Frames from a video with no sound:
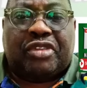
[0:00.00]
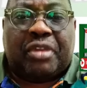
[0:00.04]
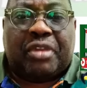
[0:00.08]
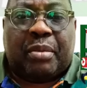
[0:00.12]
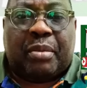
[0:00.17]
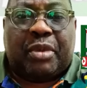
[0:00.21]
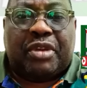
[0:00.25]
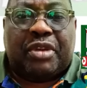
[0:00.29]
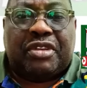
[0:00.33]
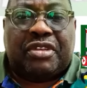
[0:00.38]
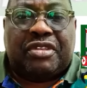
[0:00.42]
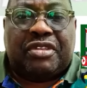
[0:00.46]

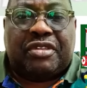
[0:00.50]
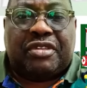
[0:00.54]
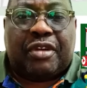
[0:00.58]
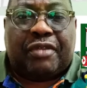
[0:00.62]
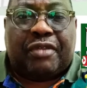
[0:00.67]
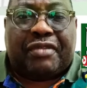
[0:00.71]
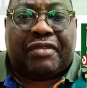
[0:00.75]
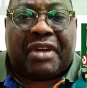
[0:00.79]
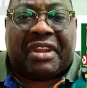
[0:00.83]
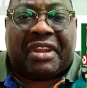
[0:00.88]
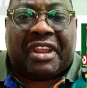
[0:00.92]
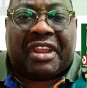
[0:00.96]
somebody is
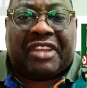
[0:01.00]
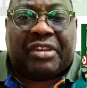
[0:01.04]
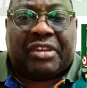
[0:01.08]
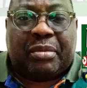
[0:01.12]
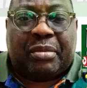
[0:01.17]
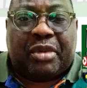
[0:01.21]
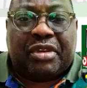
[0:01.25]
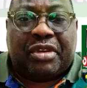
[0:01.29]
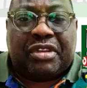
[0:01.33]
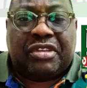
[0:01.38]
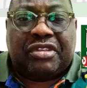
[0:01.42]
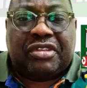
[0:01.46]
your father,
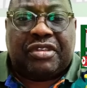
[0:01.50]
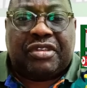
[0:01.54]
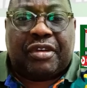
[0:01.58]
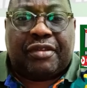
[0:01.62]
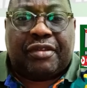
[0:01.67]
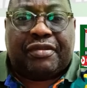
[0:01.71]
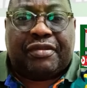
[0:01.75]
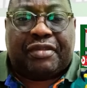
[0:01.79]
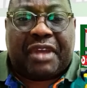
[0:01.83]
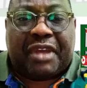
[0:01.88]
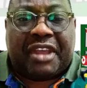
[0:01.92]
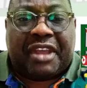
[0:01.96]
somebody is
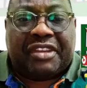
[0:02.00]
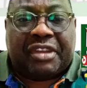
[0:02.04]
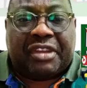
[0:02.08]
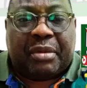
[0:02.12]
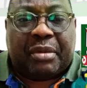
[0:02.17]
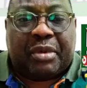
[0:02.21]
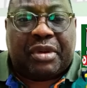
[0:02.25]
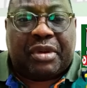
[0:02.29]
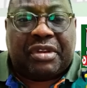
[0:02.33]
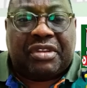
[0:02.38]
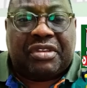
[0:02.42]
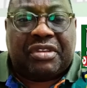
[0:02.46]
your friend,
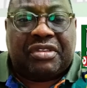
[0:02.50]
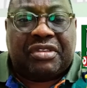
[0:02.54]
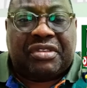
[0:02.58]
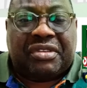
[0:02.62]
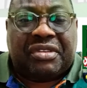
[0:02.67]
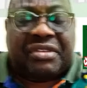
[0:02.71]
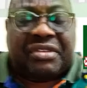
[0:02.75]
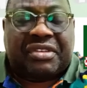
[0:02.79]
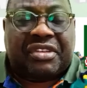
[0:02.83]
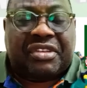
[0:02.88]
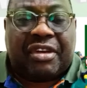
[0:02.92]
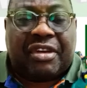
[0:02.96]
somebody
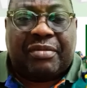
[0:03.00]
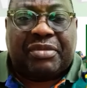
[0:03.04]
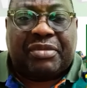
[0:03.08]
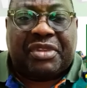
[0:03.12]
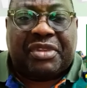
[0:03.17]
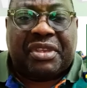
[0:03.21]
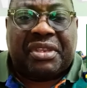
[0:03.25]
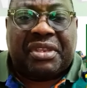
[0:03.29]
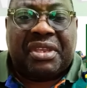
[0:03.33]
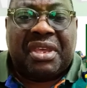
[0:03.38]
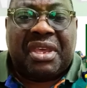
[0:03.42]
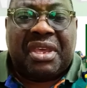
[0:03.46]
is
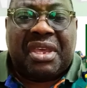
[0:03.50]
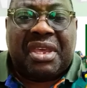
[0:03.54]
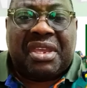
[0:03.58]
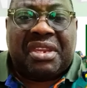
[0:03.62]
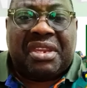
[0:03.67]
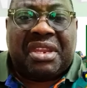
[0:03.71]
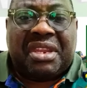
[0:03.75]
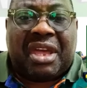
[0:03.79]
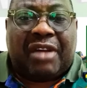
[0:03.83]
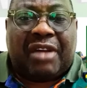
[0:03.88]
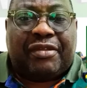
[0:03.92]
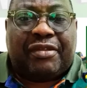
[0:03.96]
something,
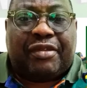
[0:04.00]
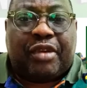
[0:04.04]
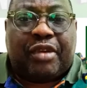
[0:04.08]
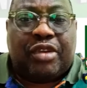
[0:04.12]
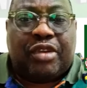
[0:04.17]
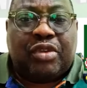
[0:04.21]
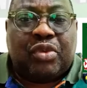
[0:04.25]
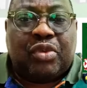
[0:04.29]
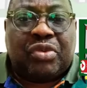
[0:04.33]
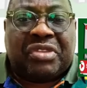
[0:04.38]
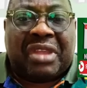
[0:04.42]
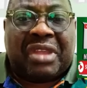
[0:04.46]
therefore
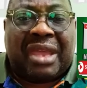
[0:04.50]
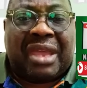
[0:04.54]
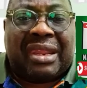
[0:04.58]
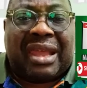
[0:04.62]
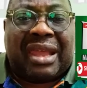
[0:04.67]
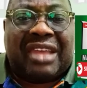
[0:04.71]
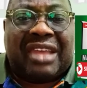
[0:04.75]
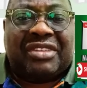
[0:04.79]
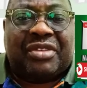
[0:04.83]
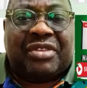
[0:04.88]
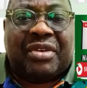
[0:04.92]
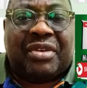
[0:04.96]
you tell
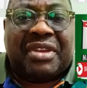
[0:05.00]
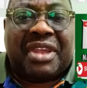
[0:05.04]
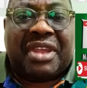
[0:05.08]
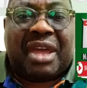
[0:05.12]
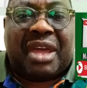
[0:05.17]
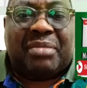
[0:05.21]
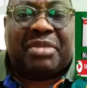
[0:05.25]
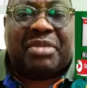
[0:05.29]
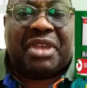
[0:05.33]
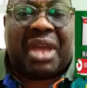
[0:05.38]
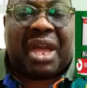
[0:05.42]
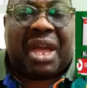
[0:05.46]
lies on
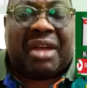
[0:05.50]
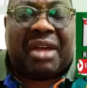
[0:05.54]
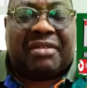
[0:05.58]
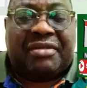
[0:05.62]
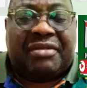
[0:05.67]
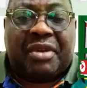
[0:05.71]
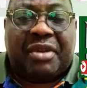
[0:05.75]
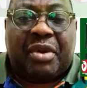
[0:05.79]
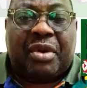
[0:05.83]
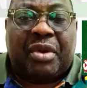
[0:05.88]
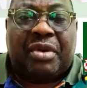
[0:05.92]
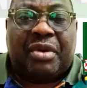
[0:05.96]
their behalf.
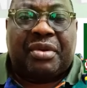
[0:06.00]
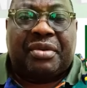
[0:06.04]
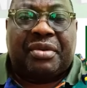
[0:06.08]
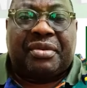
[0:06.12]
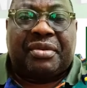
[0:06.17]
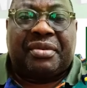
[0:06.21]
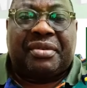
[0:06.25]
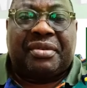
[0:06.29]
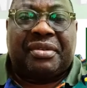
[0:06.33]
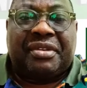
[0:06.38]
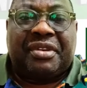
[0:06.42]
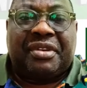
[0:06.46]

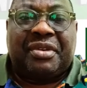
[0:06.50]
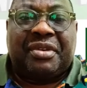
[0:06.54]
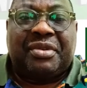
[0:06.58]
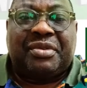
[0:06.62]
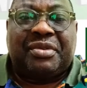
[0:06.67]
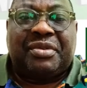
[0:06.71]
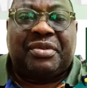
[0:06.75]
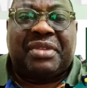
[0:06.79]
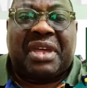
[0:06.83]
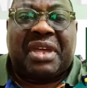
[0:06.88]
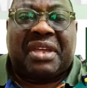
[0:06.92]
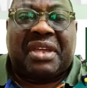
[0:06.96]
No, don't
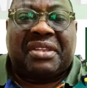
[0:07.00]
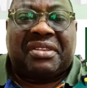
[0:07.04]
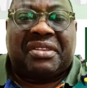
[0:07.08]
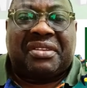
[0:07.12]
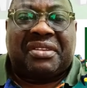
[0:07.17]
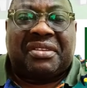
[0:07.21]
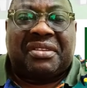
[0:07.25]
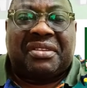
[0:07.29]
do that.